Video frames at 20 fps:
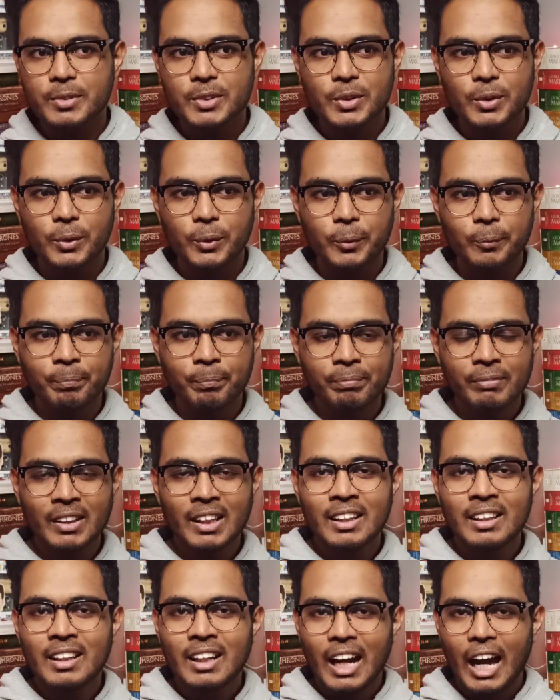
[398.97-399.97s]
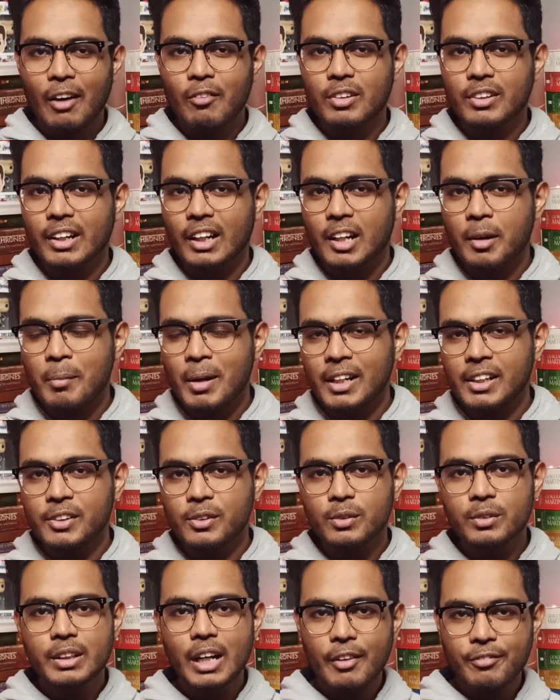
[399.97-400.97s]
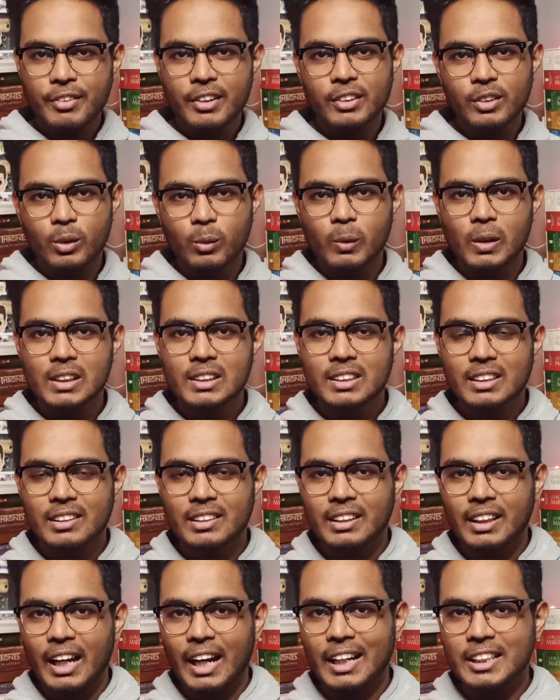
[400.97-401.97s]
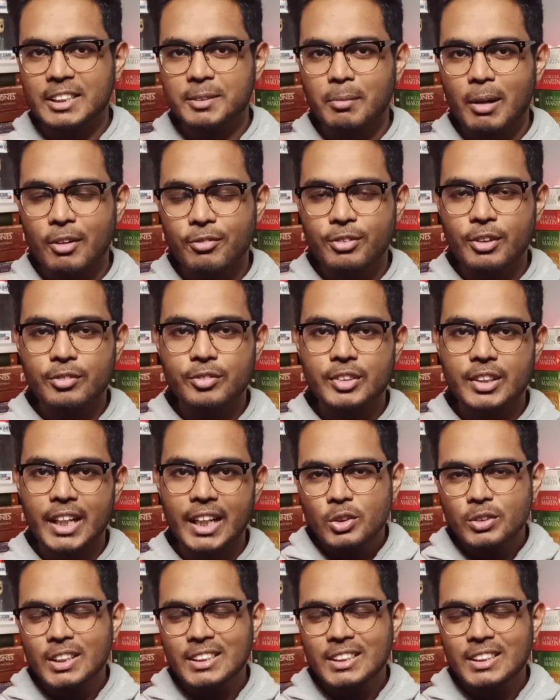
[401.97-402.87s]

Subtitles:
So I would recommend you graphic novels as my 5th rec.